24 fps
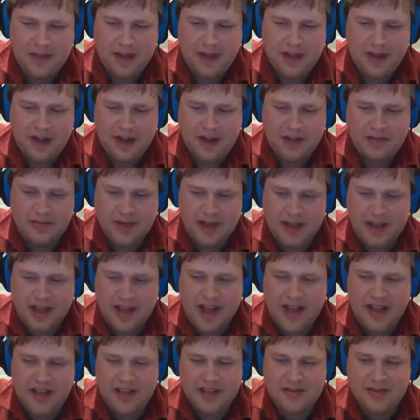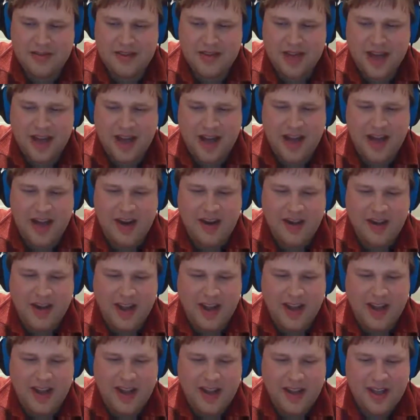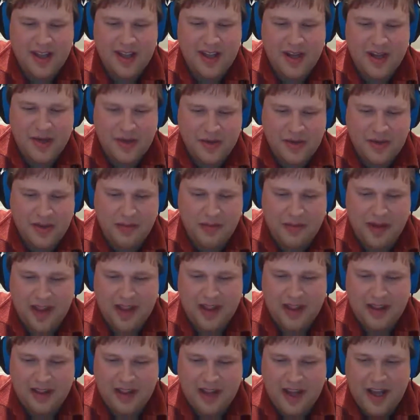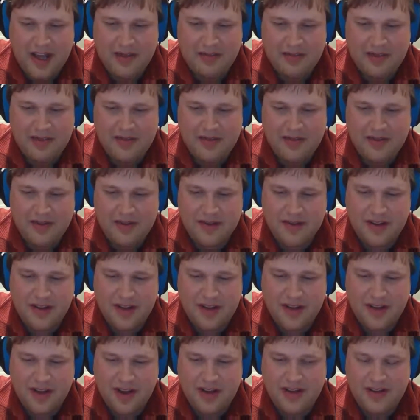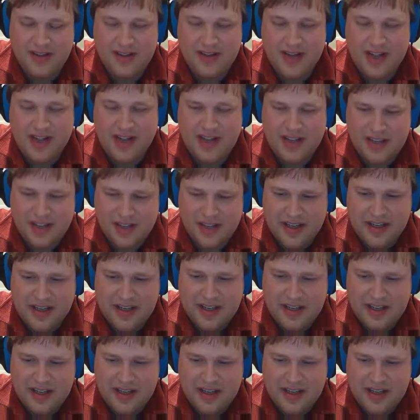and as my hands went higher, I knew that my climb was for the nonce ended,